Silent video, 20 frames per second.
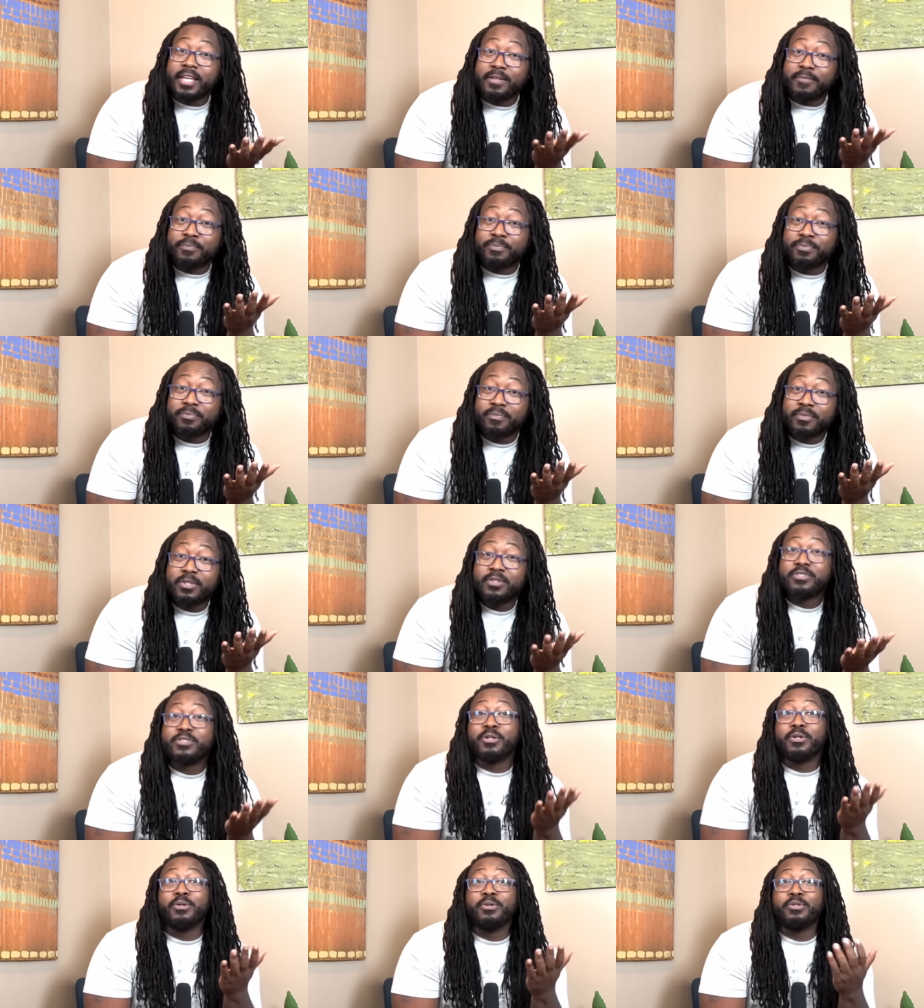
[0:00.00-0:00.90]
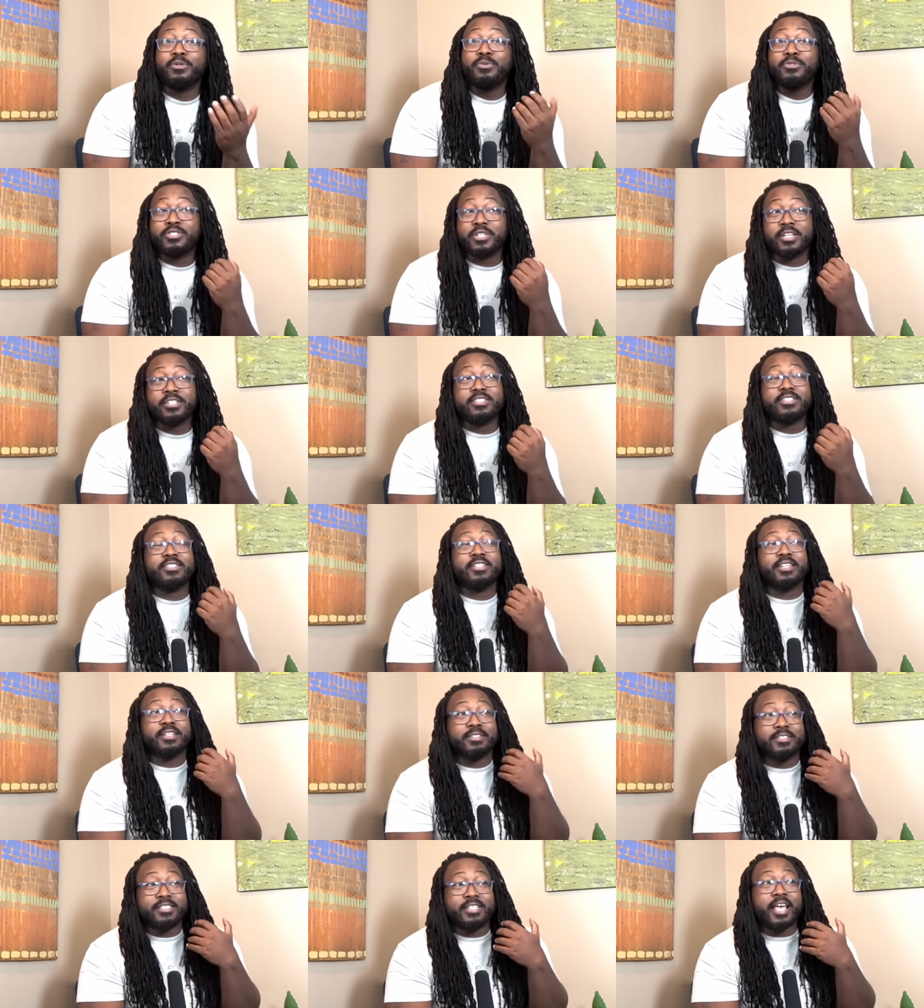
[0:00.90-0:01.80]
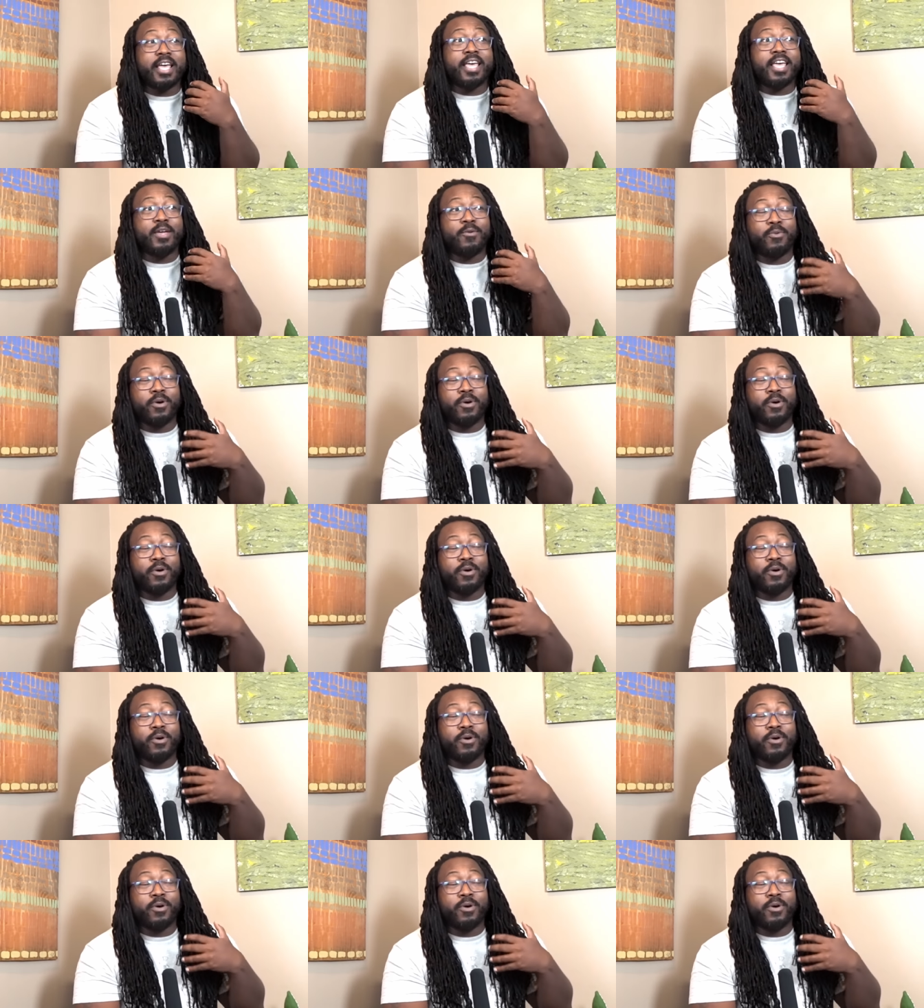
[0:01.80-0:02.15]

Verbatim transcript: it, so you just say,